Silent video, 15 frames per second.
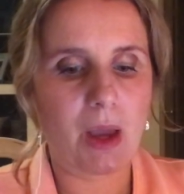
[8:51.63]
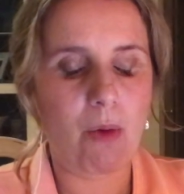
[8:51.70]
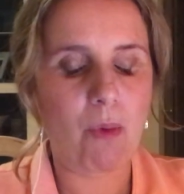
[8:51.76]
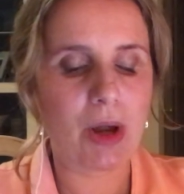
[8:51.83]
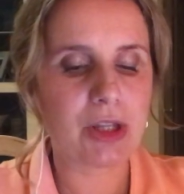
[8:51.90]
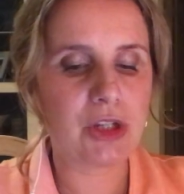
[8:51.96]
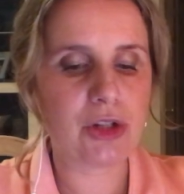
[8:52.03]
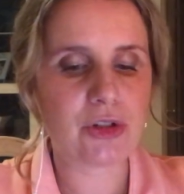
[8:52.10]

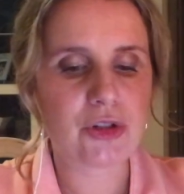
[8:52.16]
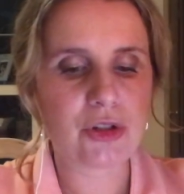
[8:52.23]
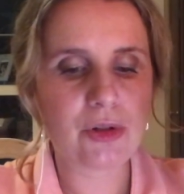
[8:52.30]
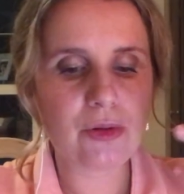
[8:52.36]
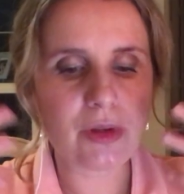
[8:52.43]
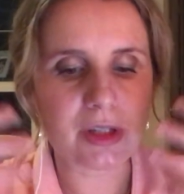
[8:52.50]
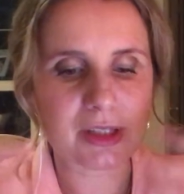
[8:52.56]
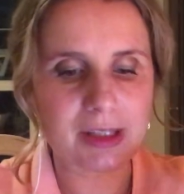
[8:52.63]
when you
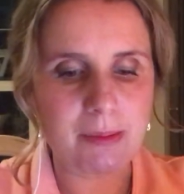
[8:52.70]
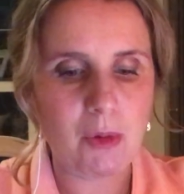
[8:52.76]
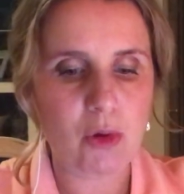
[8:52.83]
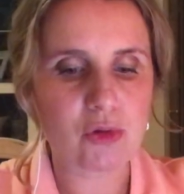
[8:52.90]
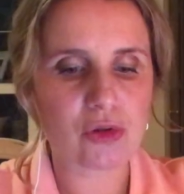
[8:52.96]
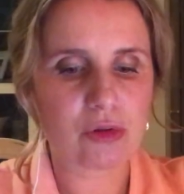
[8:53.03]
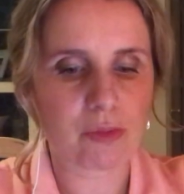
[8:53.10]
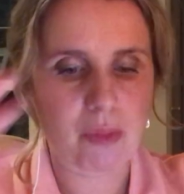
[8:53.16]
do this
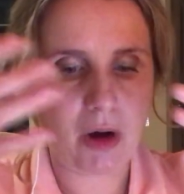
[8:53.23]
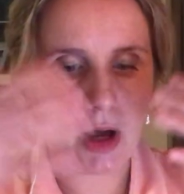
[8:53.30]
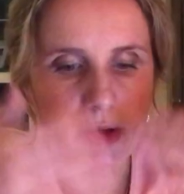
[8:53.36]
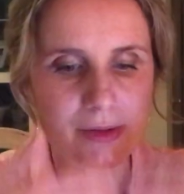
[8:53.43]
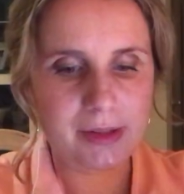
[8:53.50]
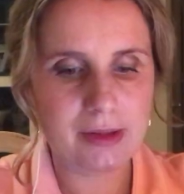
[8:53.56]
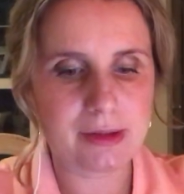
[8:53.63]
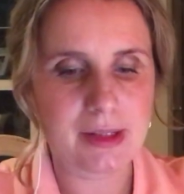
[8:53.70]
emotional
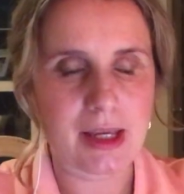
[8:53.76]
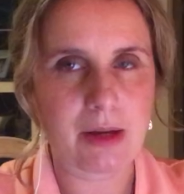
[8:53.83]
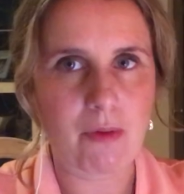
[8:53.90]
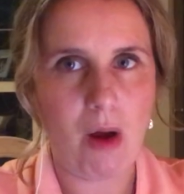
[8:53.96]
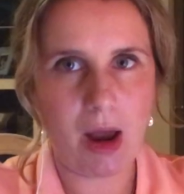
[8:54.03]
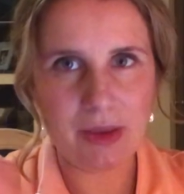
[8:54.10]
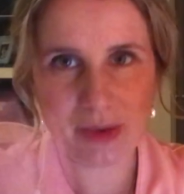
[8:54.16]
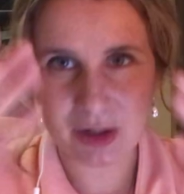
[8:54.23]
processing,
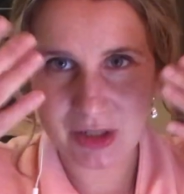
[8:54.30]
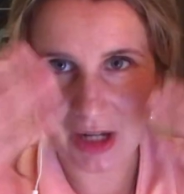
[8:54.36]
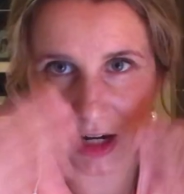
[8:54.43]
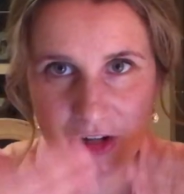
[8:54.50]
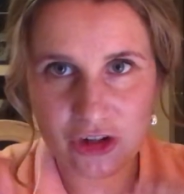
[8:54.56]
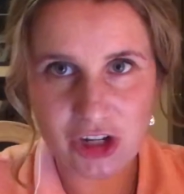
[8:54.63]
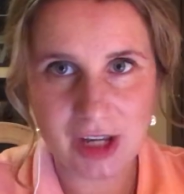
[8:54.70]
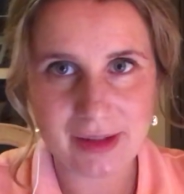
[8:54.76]
right, the
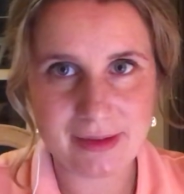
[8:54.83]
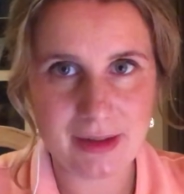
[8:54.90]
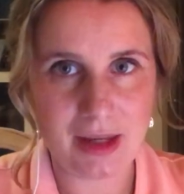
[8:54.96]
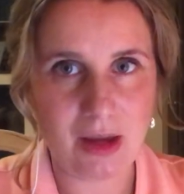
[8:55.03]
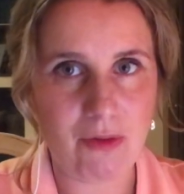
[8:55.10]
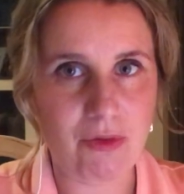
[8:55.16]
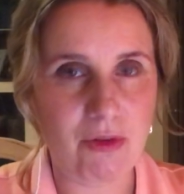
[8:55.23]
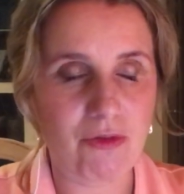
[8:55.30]

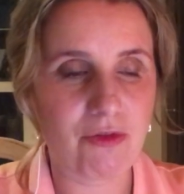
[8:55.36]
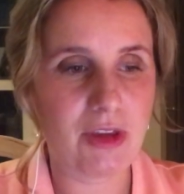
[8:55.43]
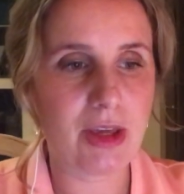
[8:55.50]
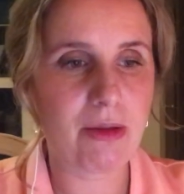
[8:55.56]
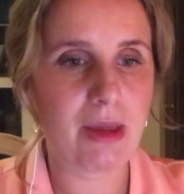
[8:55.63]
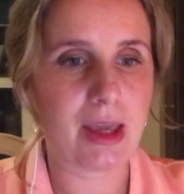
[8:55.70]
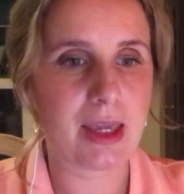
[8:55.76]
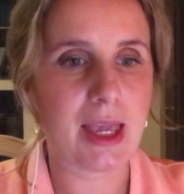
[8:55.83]
digesting of the
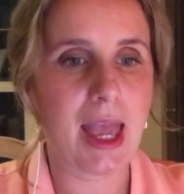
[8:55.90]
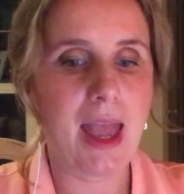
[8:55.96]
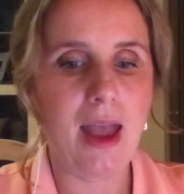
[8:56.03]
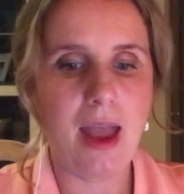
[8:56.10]
feeling,